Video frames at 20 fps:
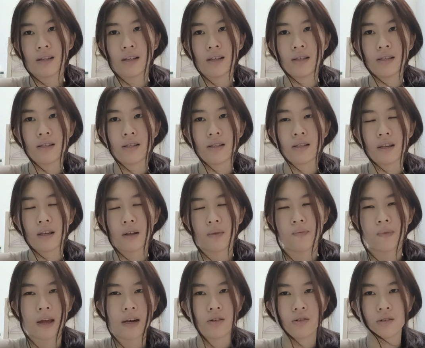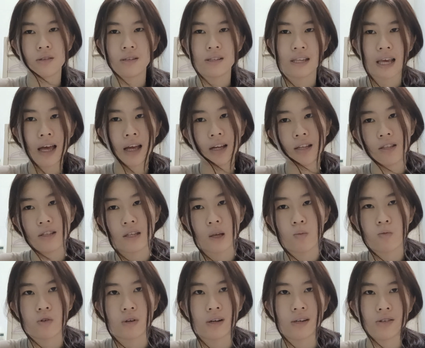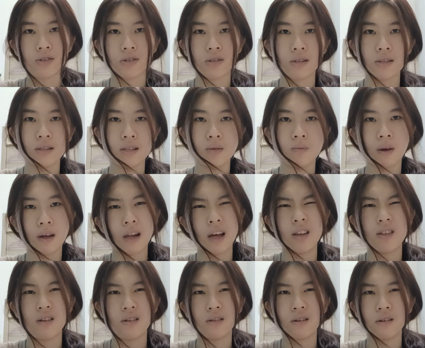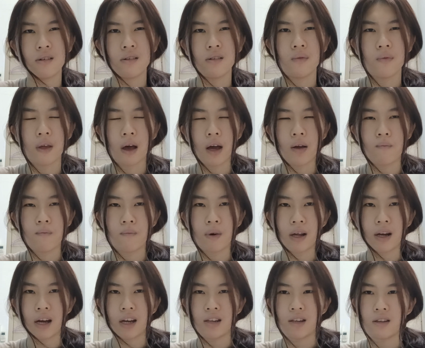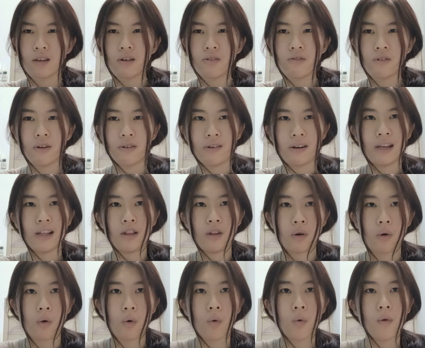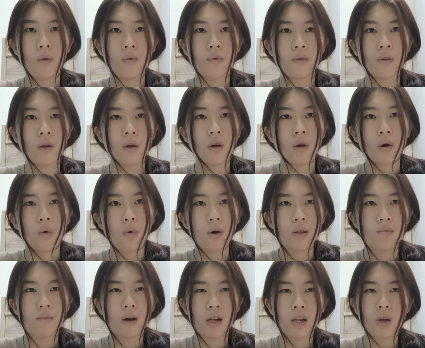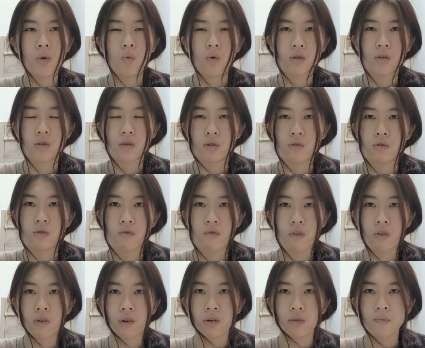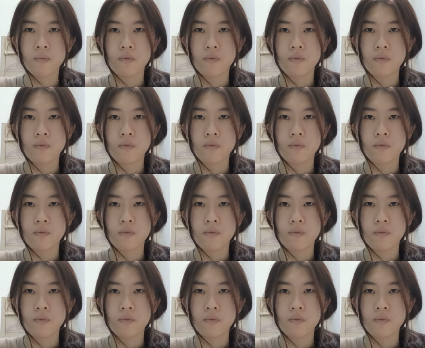is additions and subtractions, but I didn't really know what money was used for.